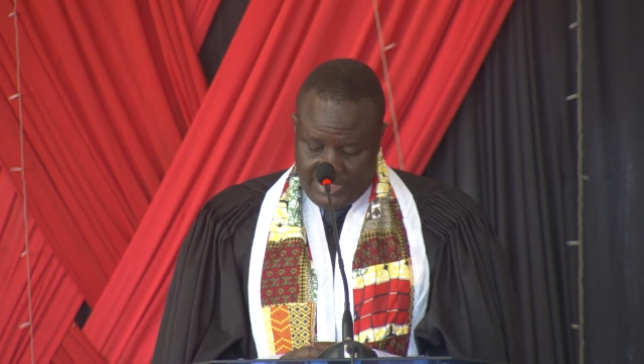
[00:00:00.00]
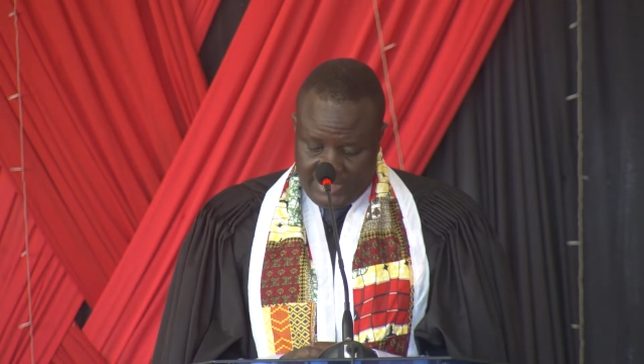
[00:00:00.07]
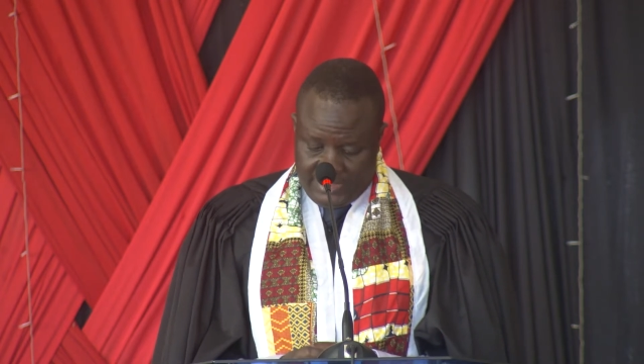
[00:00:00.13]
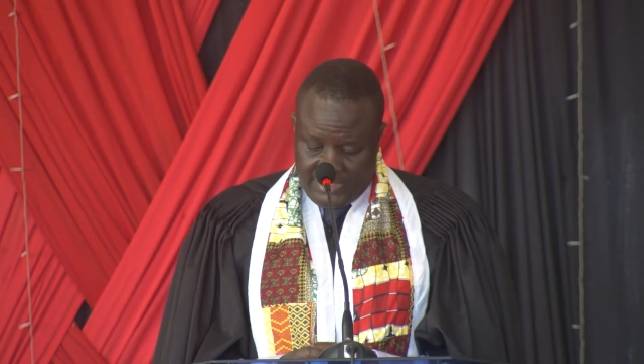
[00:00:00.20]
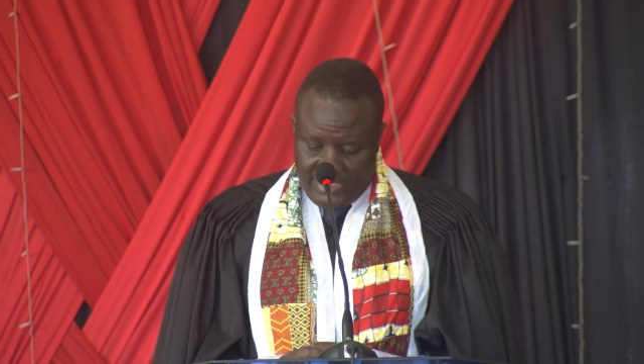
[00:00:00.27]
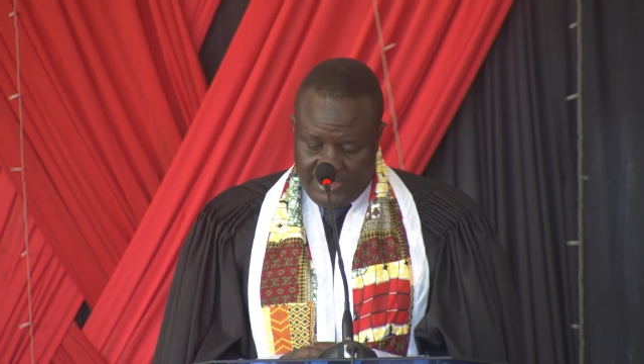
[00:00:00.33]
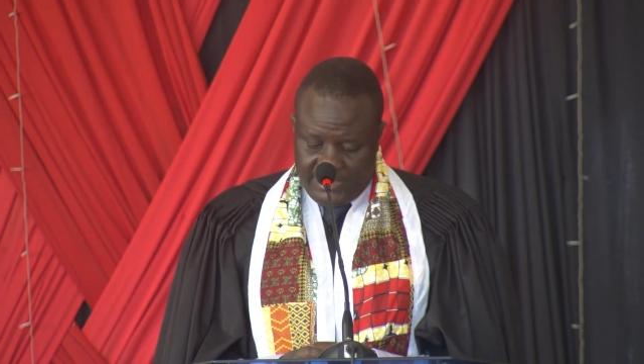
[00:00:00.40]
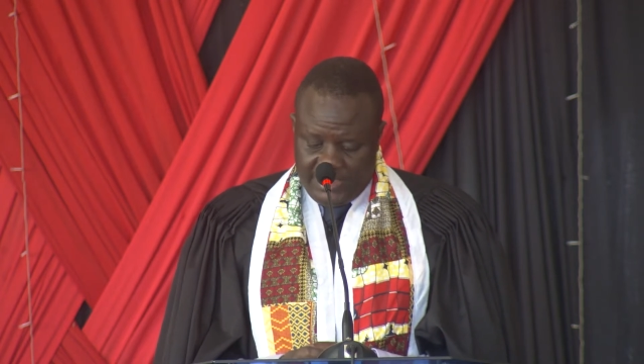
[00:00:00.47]

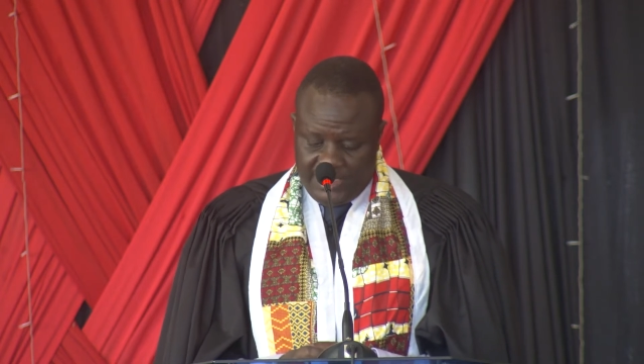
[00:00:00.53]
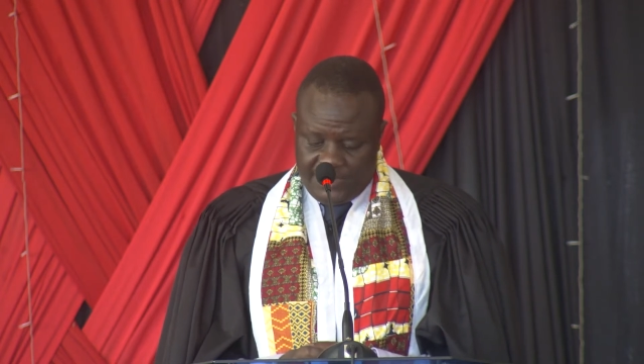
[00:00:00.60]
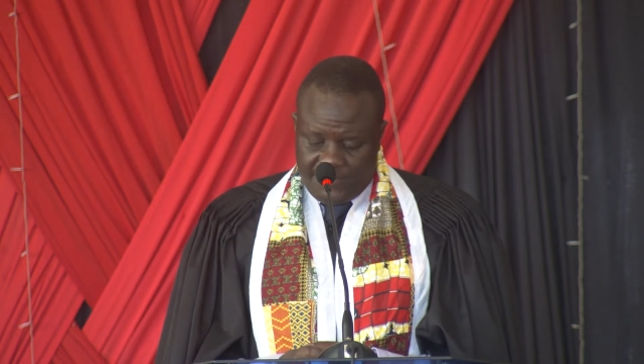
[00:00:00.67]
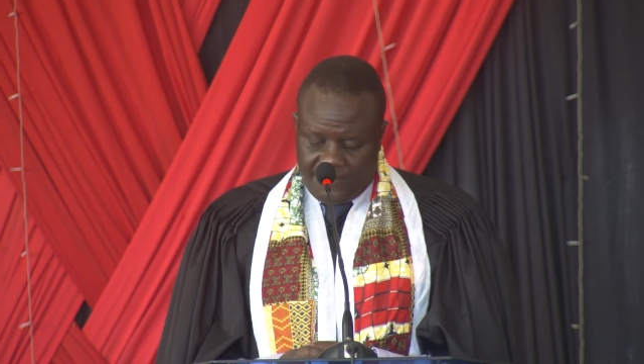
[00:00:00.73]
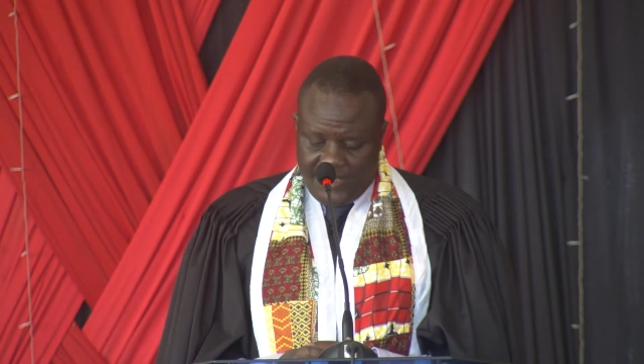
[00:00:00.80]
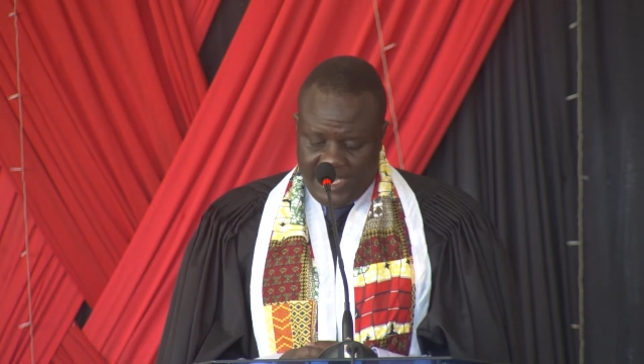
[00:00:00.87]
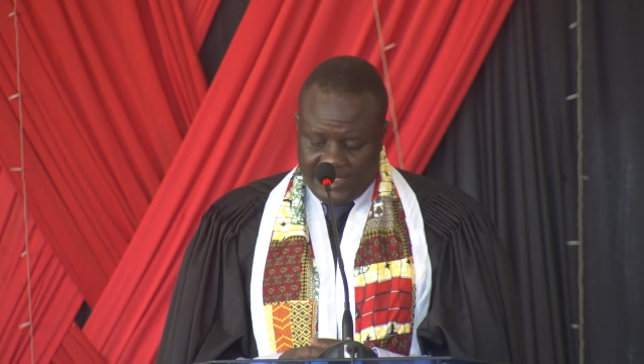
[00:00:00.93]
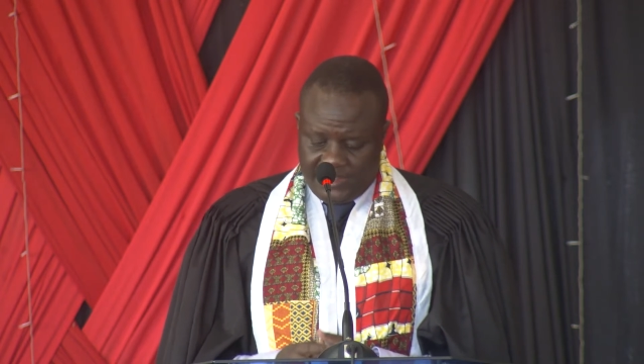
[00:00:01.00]
since its
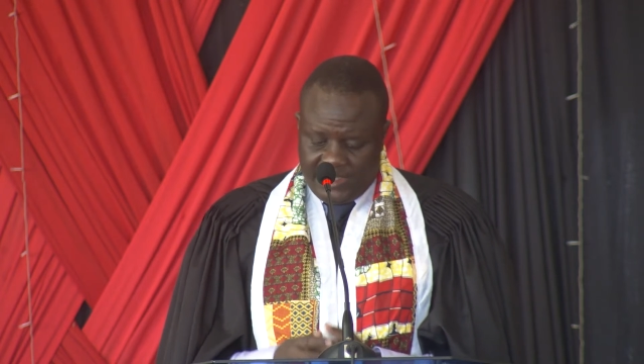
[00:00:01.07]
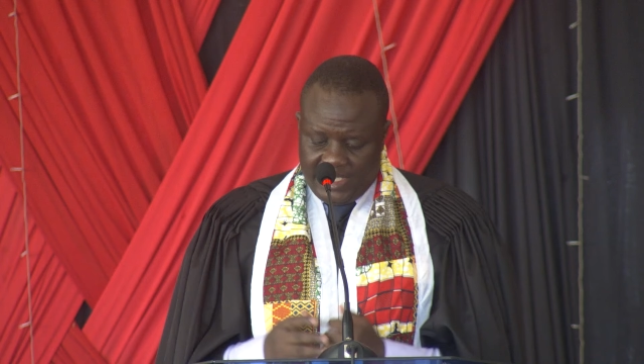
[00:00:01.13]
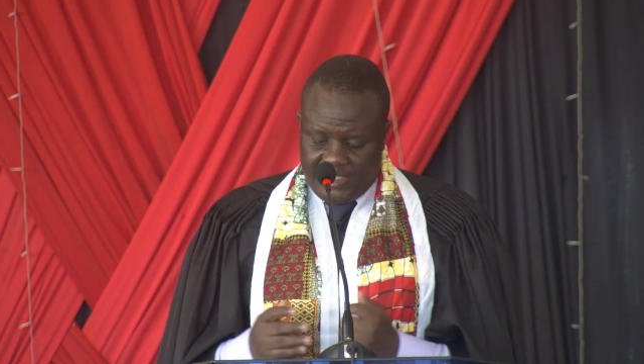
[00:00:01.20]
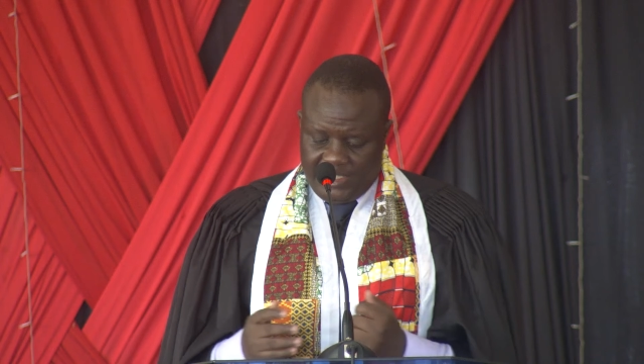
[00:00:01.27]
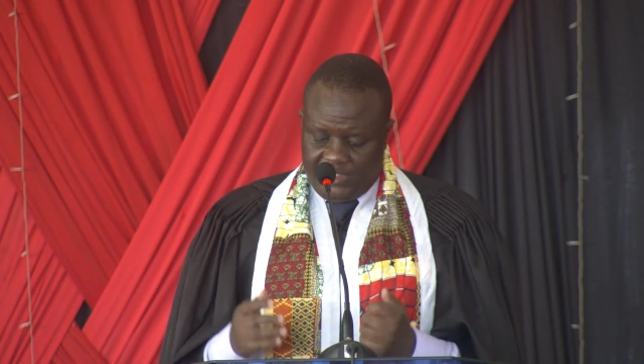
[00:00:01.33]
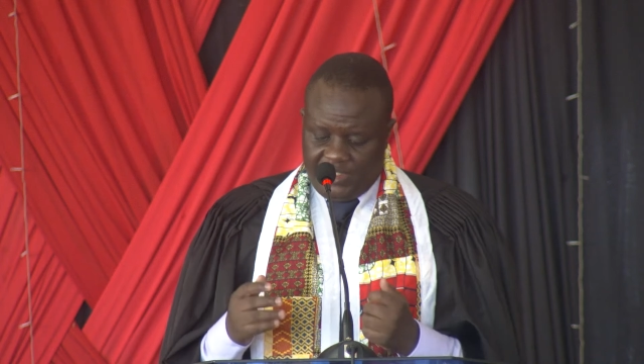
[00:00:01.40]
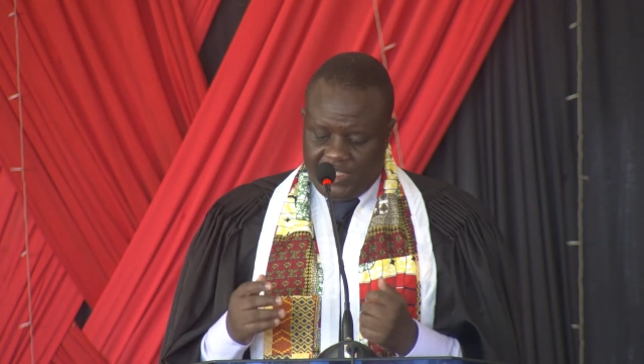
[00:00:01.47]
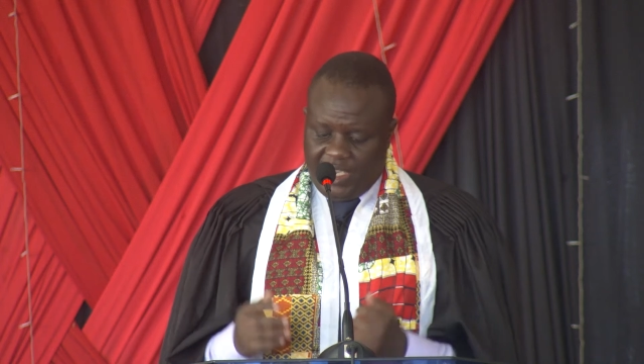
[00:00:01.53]
first
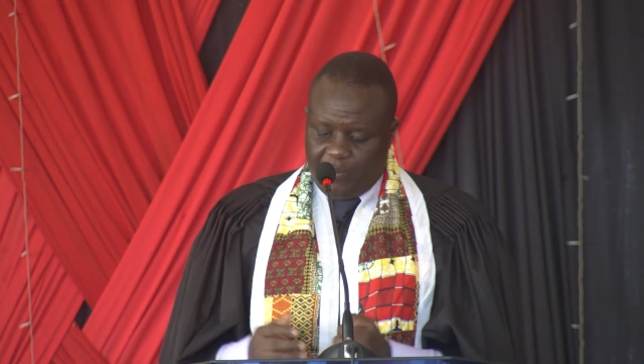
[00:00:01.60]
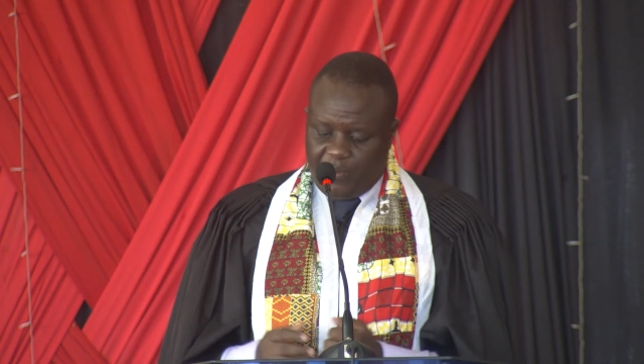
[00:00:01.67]
artistic